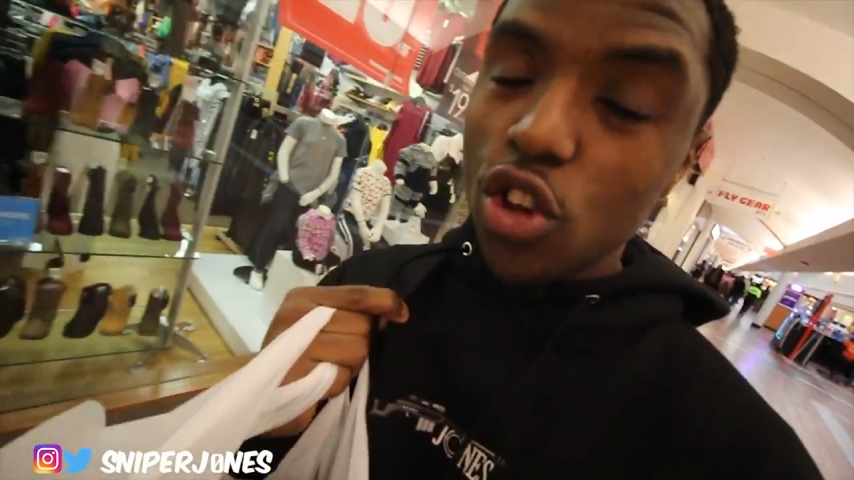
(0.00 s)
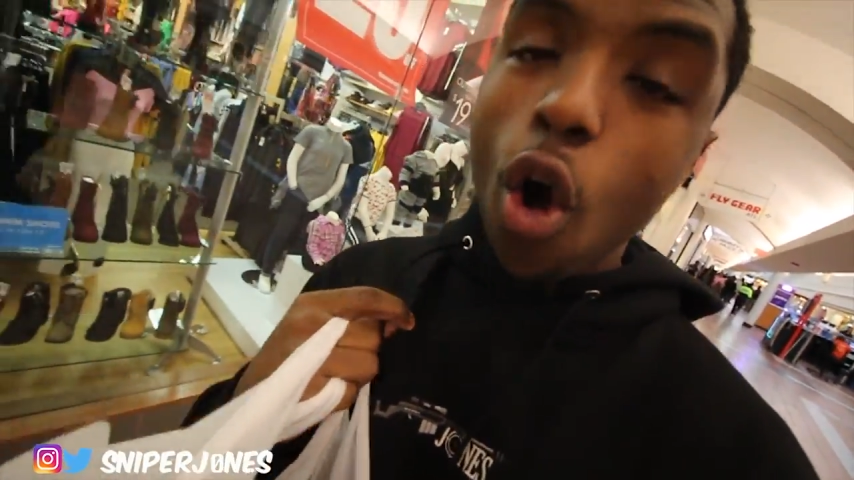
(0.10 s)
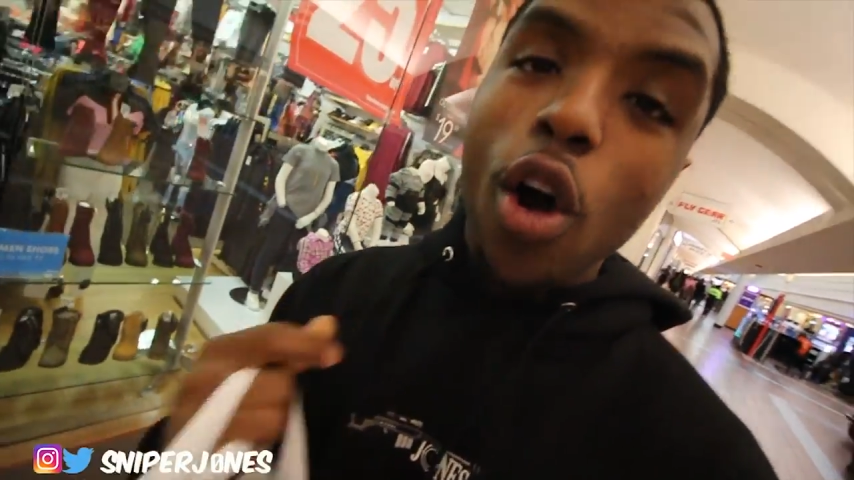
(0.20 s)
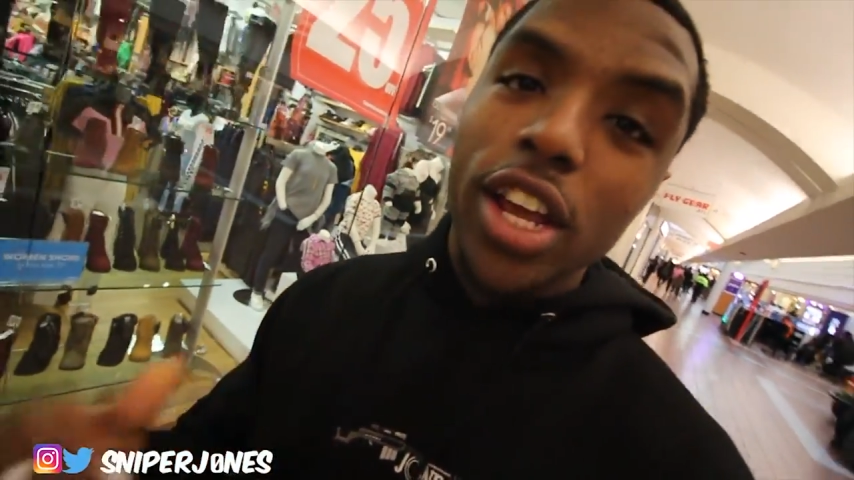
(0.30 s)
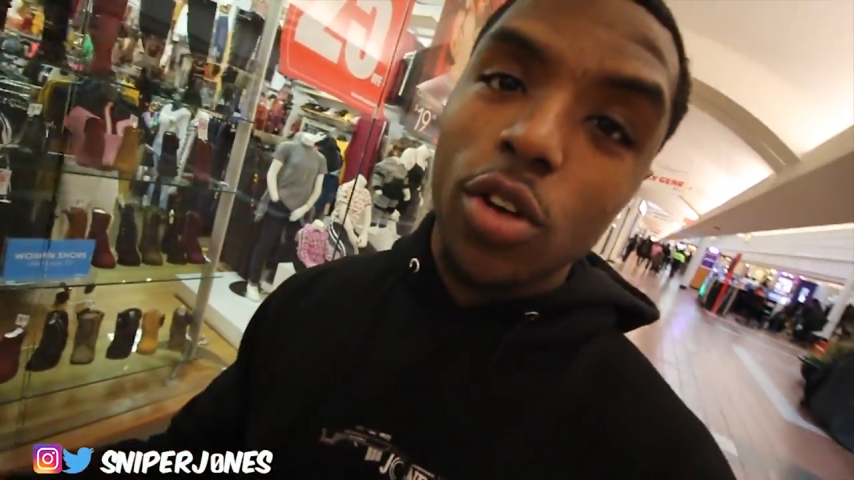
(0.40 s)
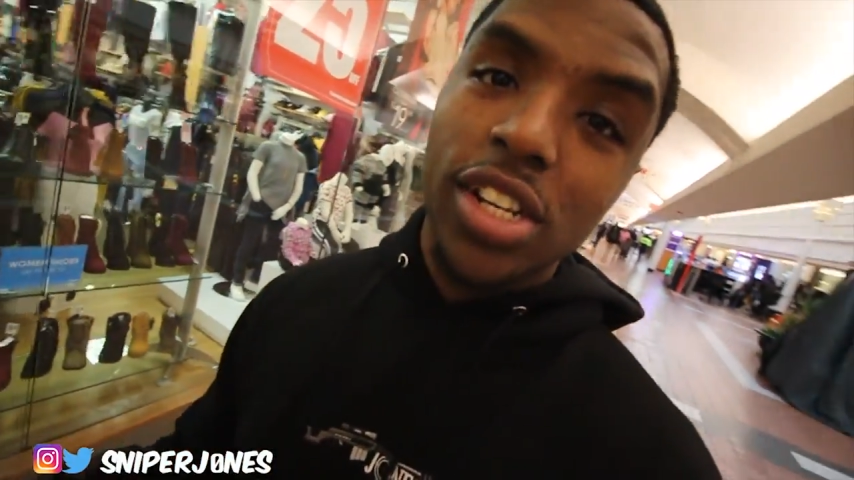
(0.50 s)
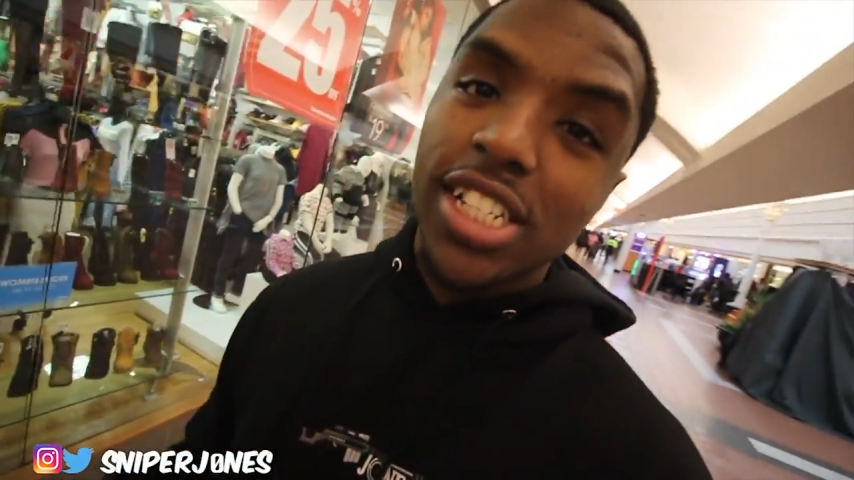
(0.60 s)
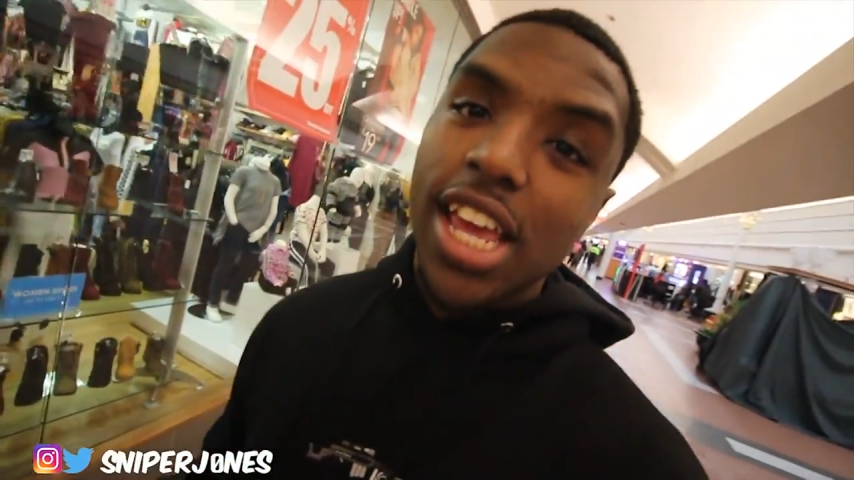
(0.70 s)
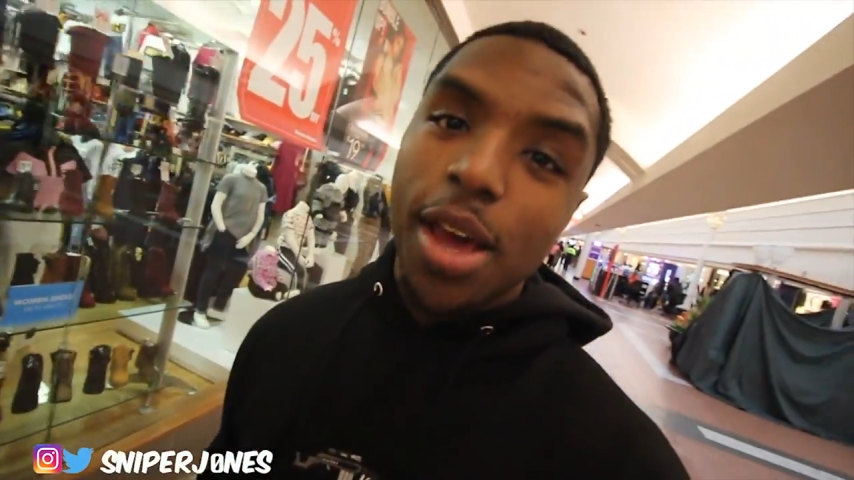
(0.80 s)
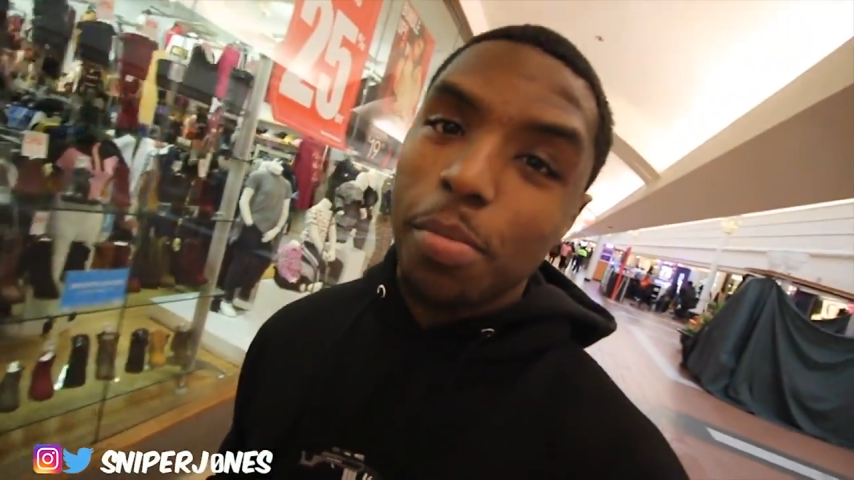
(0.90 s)
talking on this
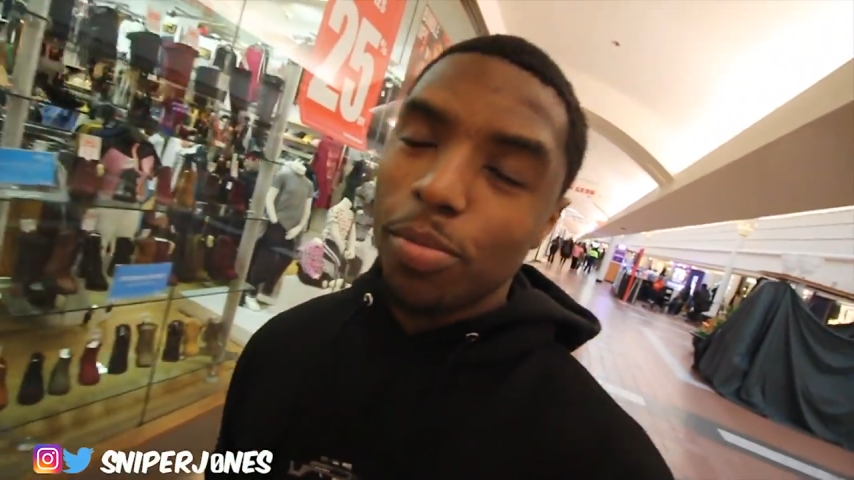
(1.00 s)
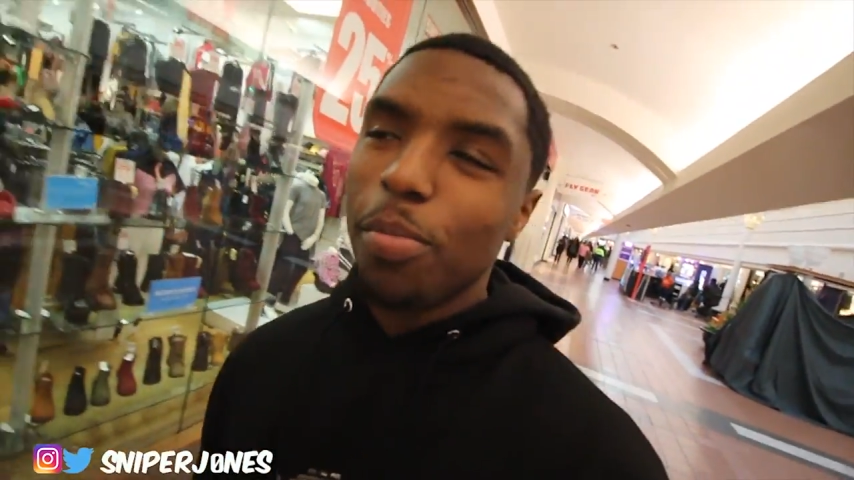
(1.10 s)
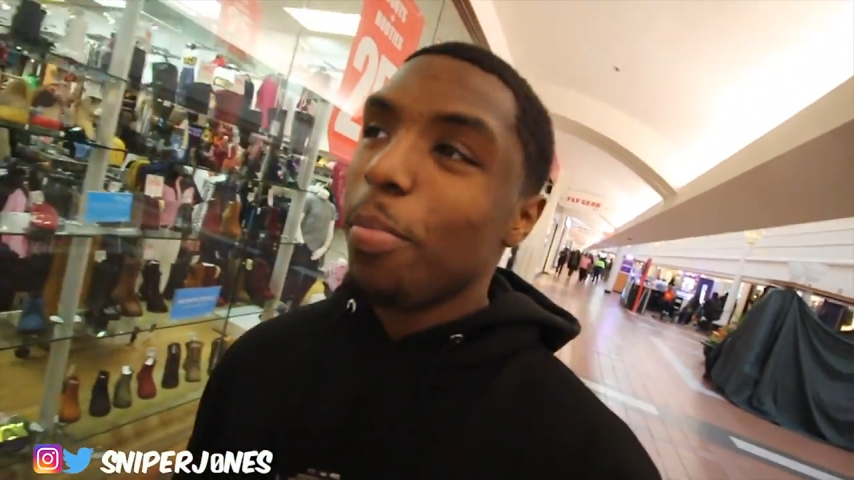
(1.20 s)
damn